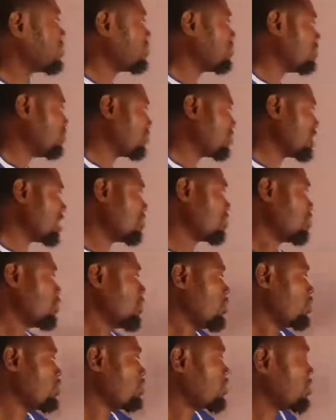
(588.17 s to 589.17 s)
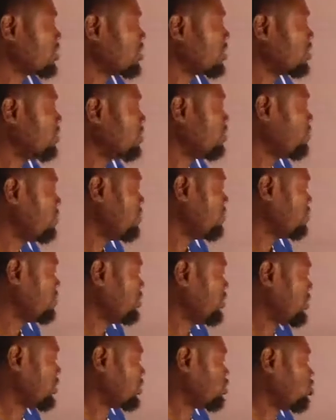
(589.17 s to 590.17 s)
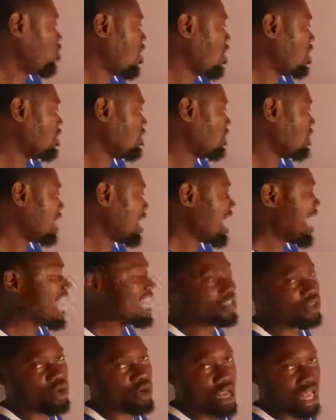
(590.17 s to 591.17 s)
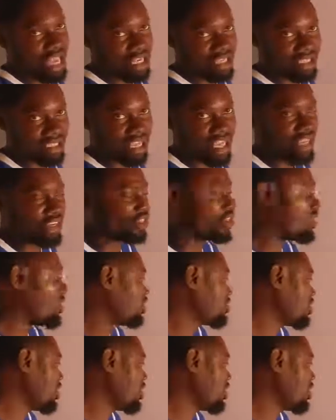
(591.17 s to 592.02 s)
Follow the rules. This one has no extension.